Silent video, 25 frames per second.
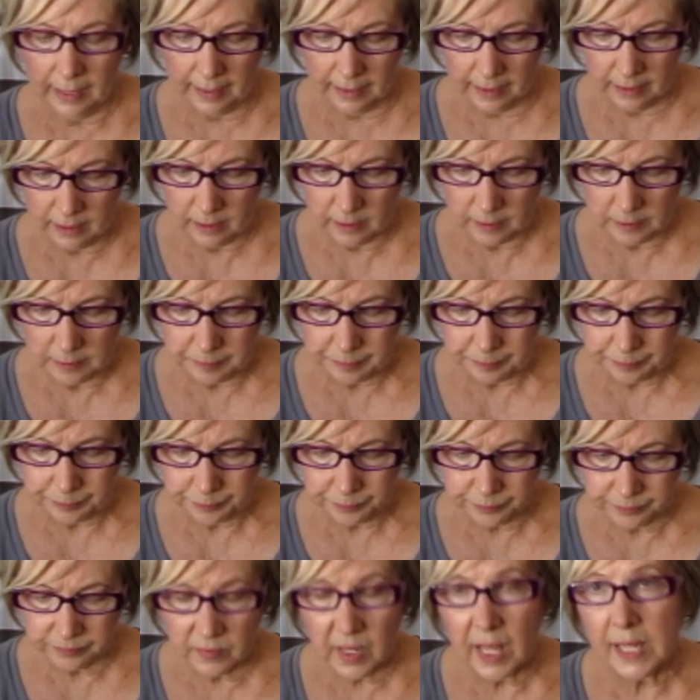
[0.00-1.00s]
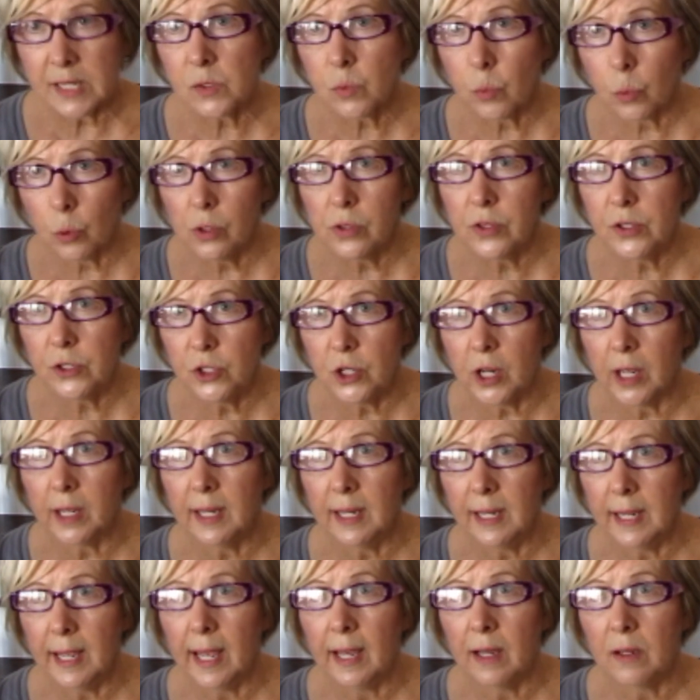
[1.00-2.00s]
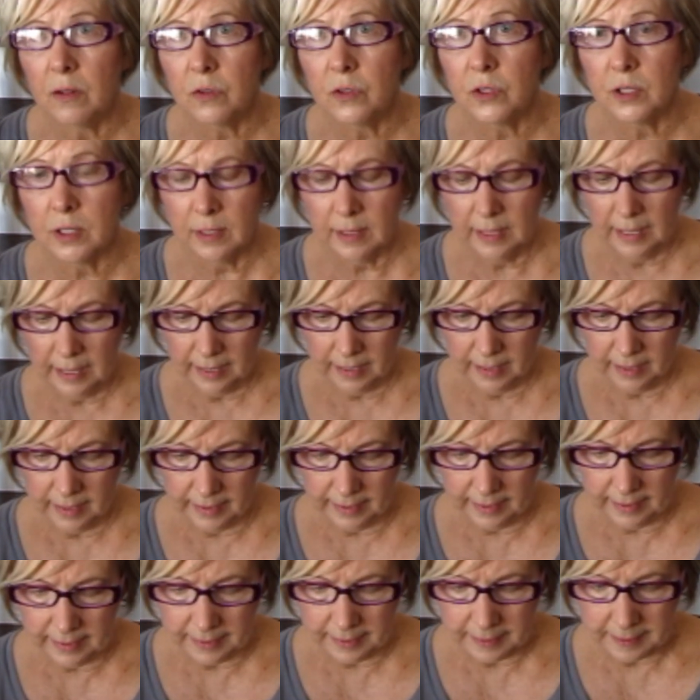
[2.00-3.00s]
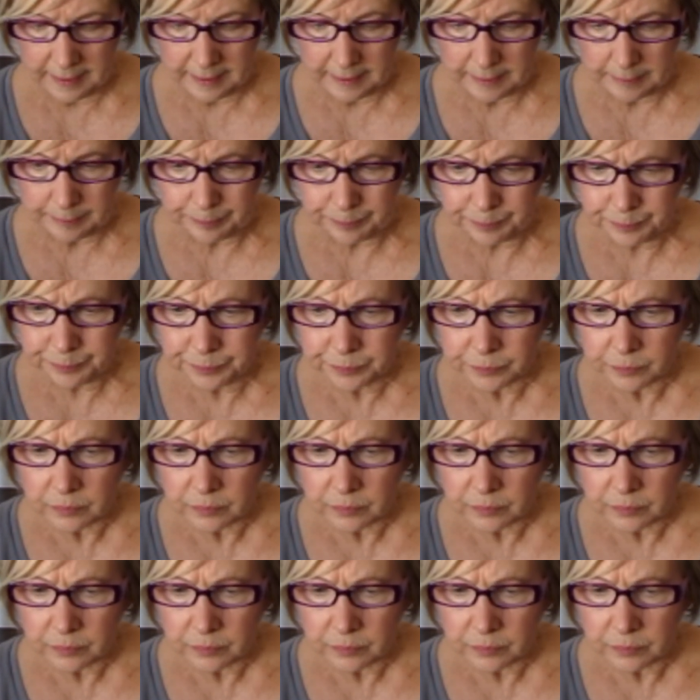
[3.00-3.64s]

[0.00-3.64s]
Um, that's worth checking out. Um,